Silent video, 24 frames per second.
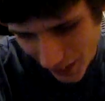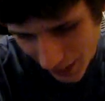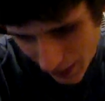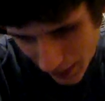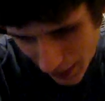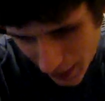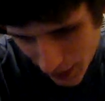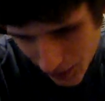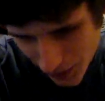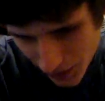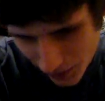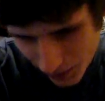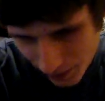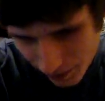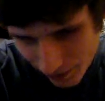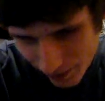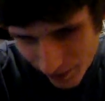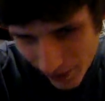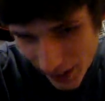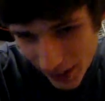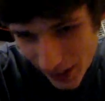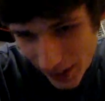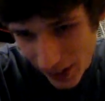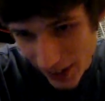
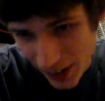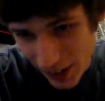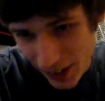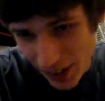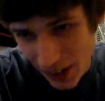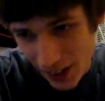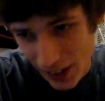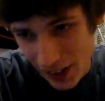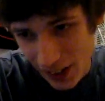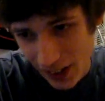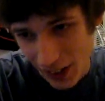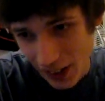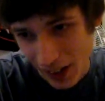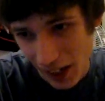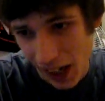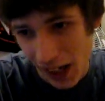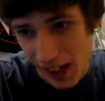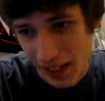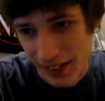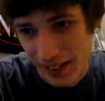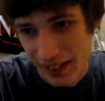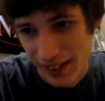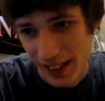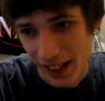
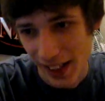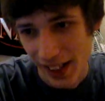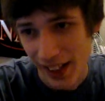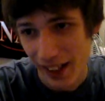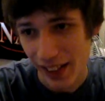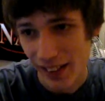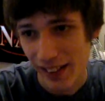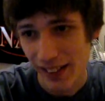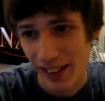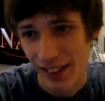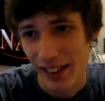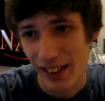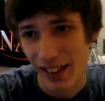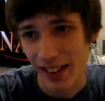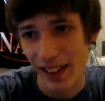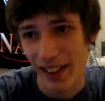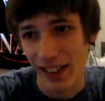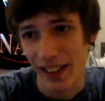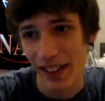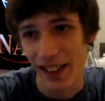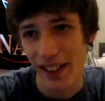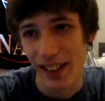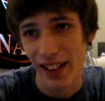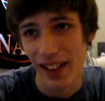Gotta say,
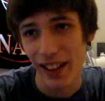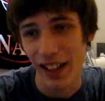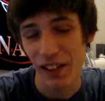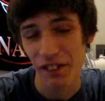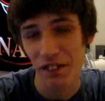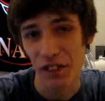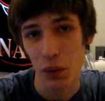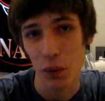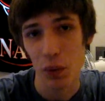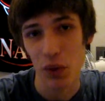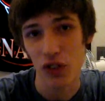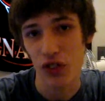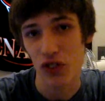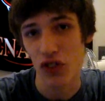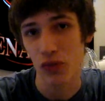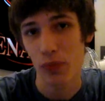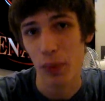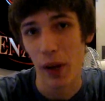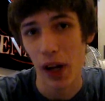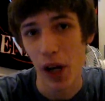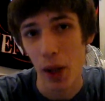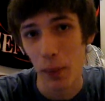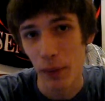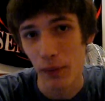if they would have
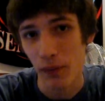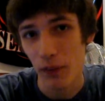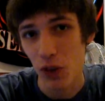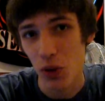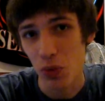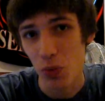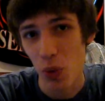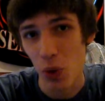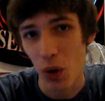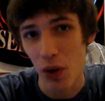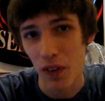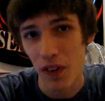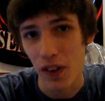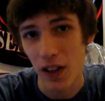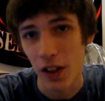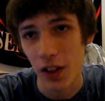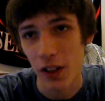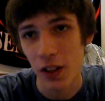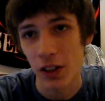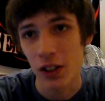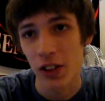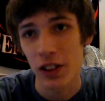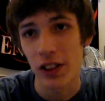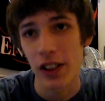sped up a few more
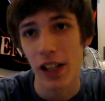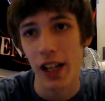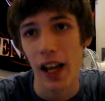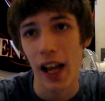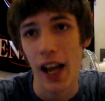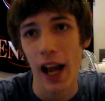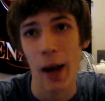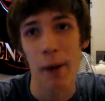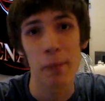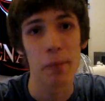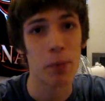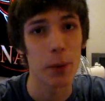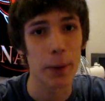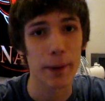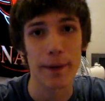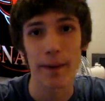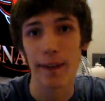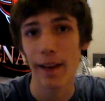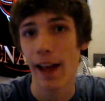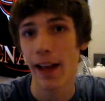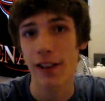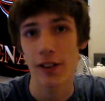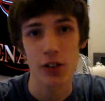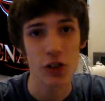things and put
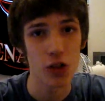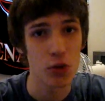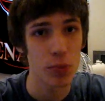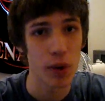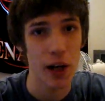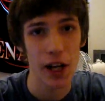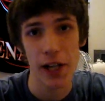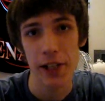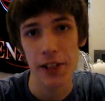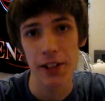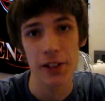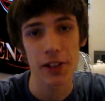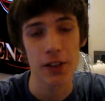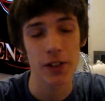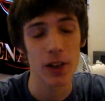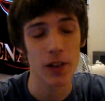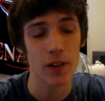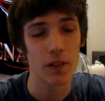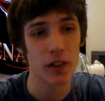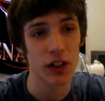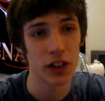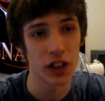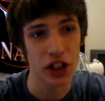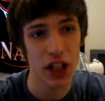the last 2 pages
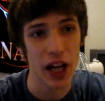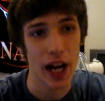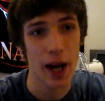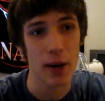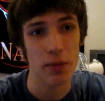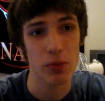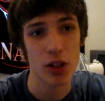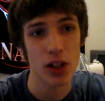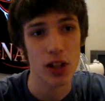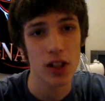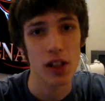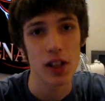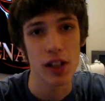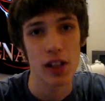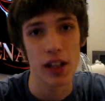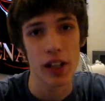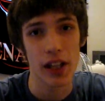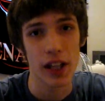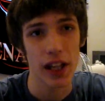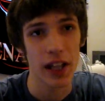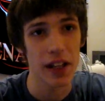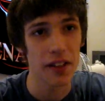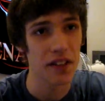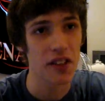of the chapter
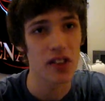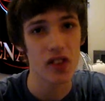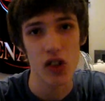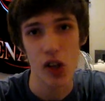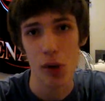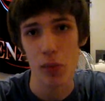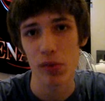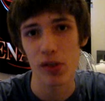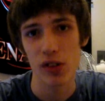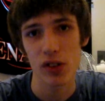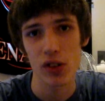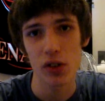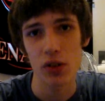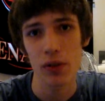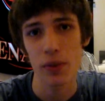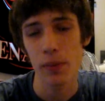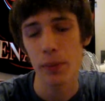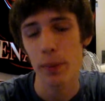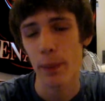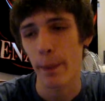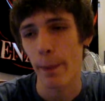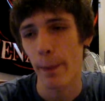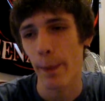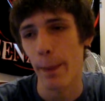in this episode,